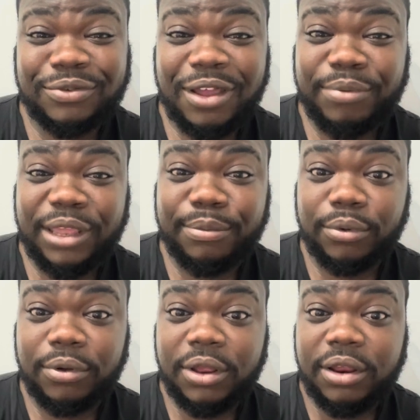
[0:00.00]

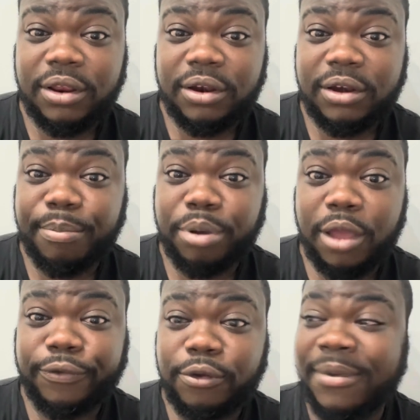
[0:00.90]
people, the
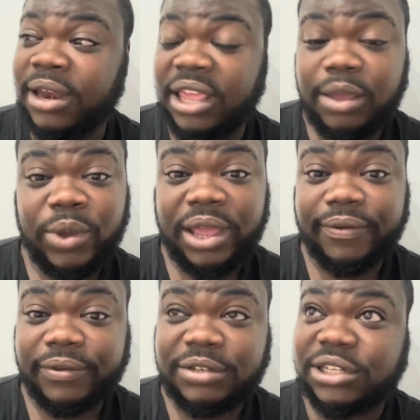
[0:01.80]
perfume and heat
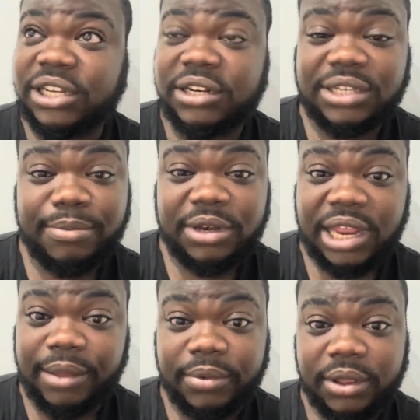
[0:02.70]
wave, especially in the
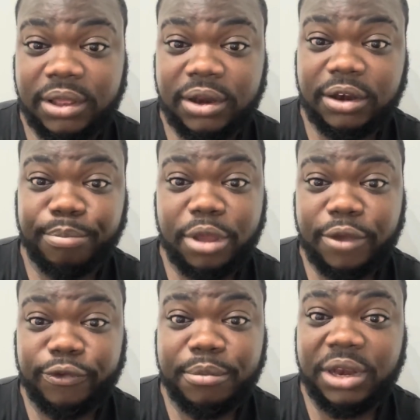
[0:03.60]
summertime, the
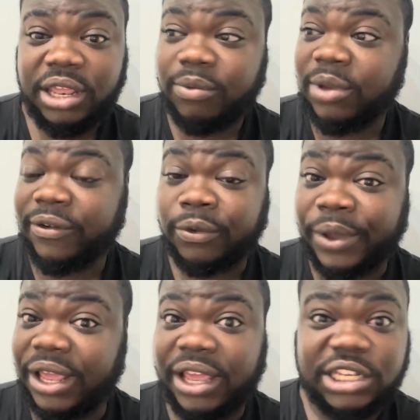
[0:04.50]
perfume and heat wave, the
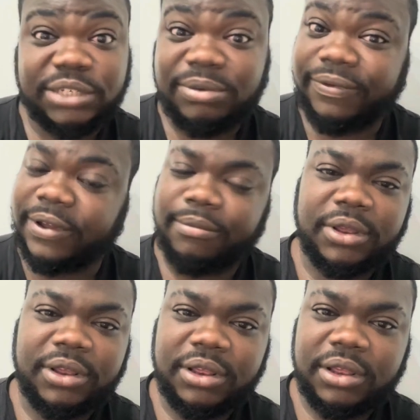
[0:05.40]
way it hits me, fam,
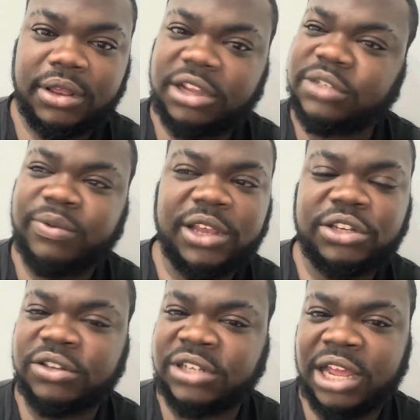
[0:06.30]
I swear
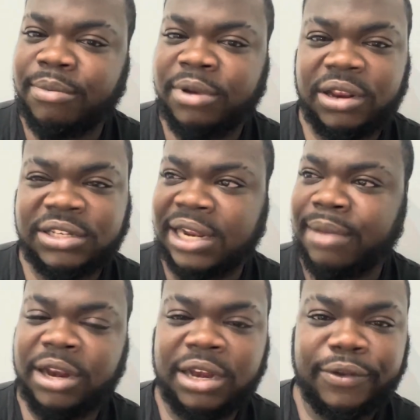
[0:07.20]
to you, it's like I'm
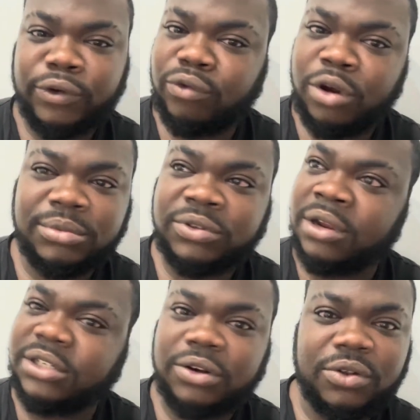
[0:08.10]
in a different realms
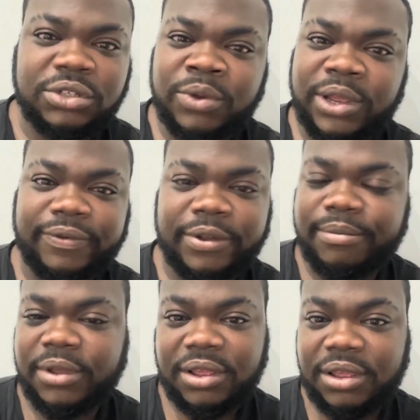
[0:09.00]
around Sloane Square, fam.
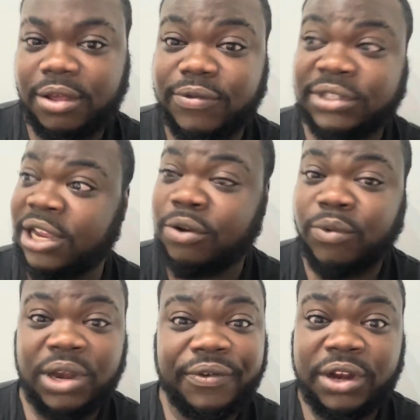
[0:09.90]
Obviously, I know
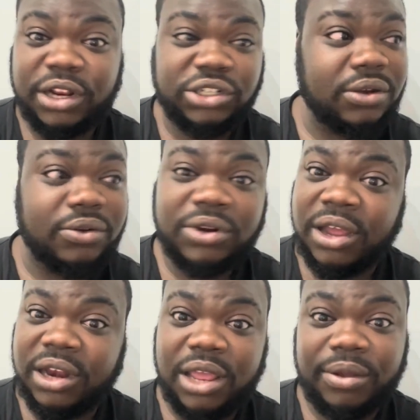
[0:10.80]
we're living in a jungle
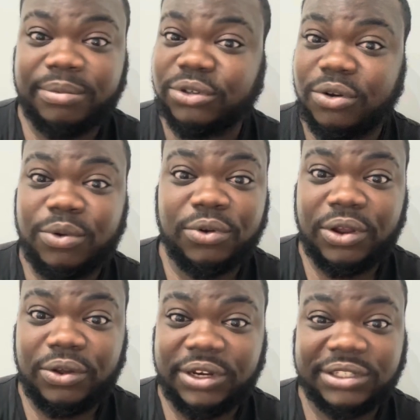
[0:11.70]
down there. I'm sure we all
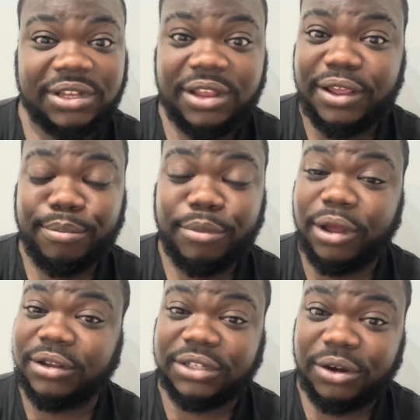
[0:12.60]
know this. But
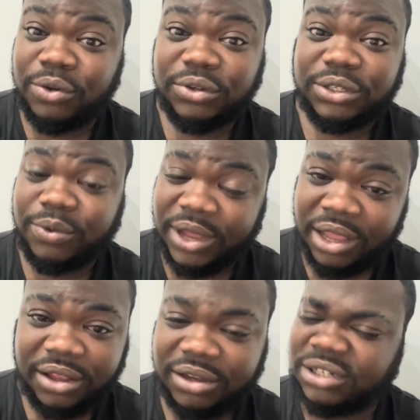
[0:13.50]
Sloane Square,
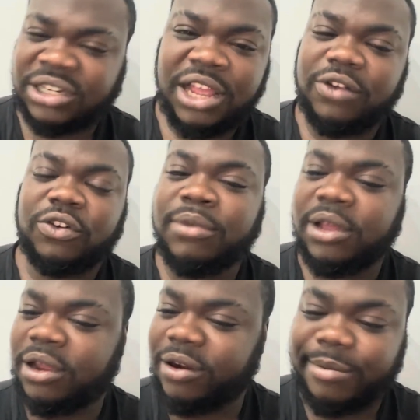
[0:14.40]
shout out to
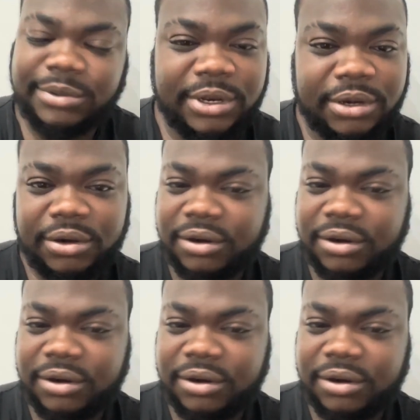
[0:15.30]
my Arabs, man.